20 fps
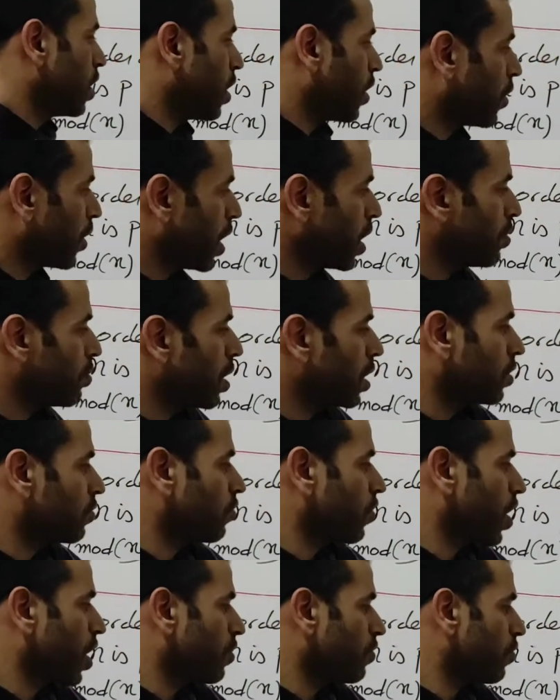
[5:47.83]
9 mod
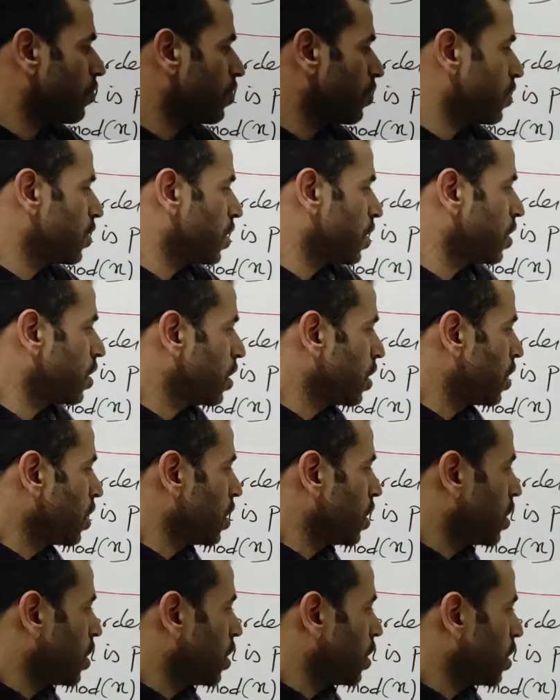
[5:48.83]
5
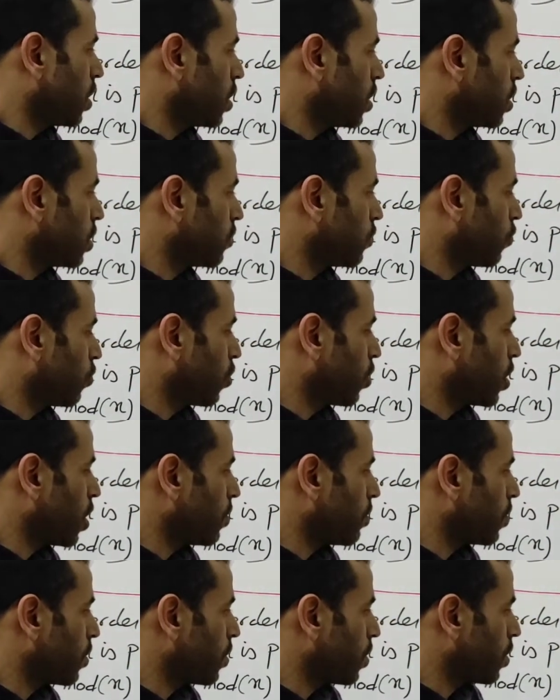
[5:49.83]
is 4
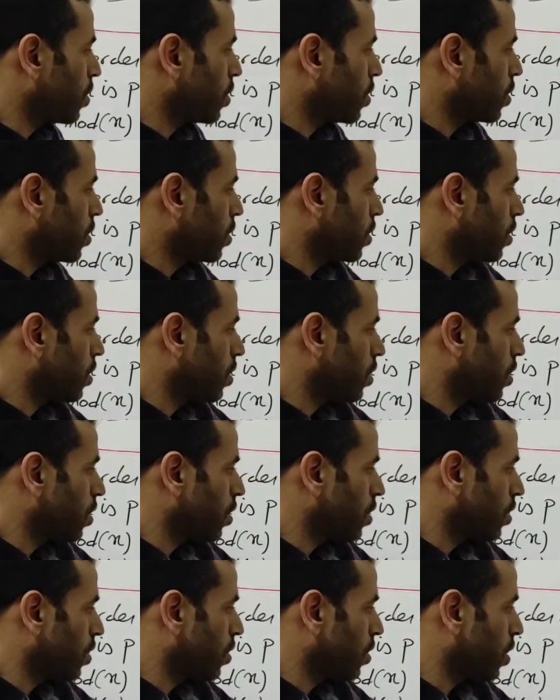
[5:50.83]
number
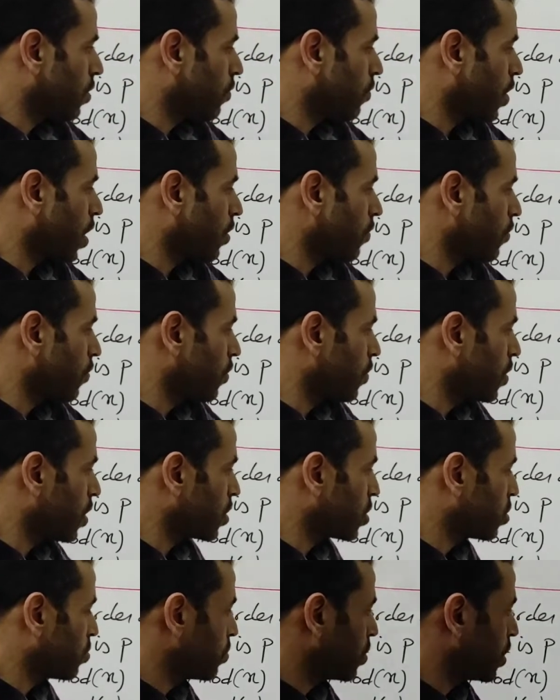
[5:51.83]
than 5.
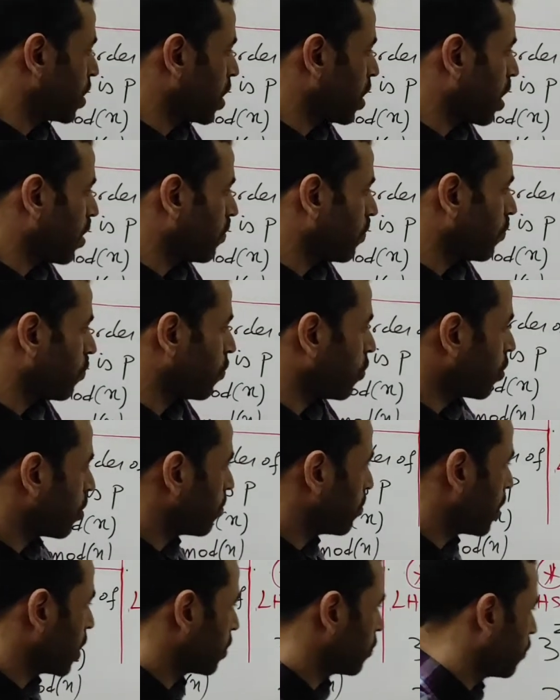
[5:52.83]
That's mean I have 4
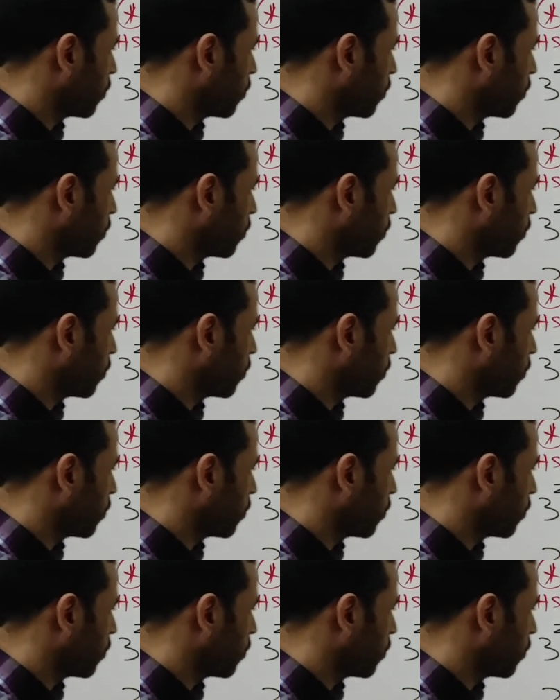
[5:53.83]
mod